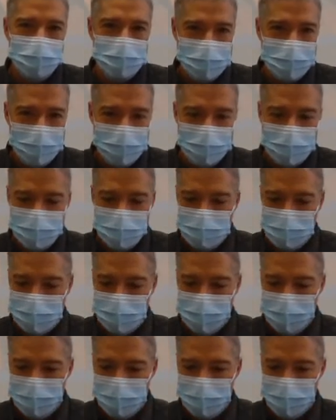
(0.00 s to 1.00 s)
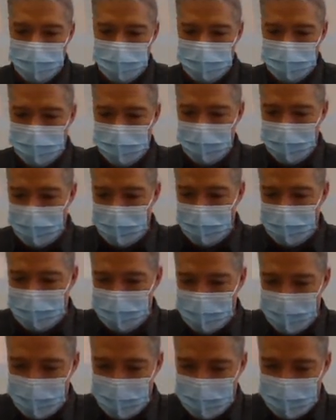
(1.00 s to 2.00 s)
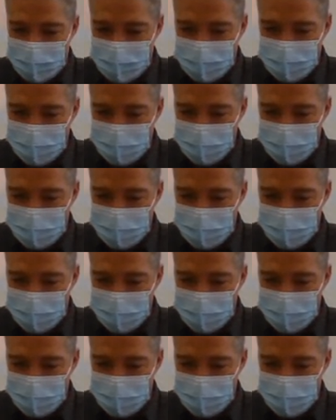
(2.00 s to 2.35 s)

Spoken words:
I had to be there first. So I is next,